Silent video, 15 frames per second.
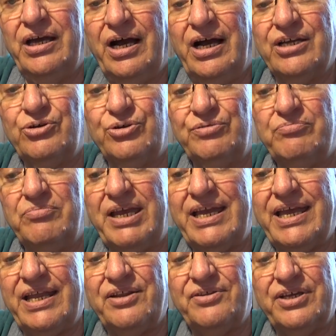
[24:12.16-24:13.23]
I couldn't
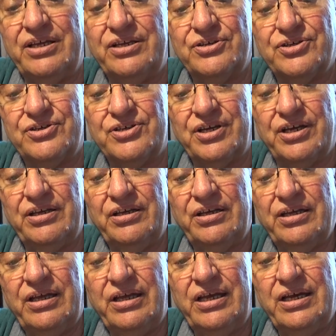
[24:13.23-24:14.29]
make anything
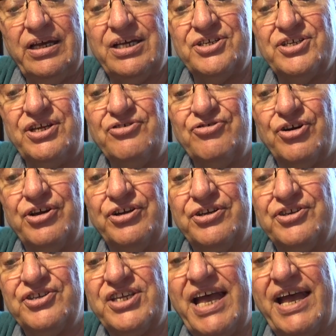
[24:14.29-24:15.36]
as intricate
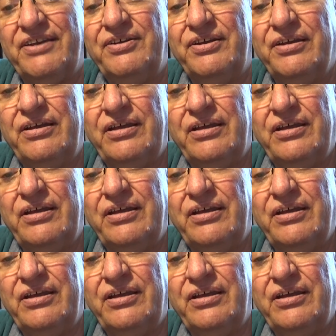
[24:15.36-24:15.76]
as that.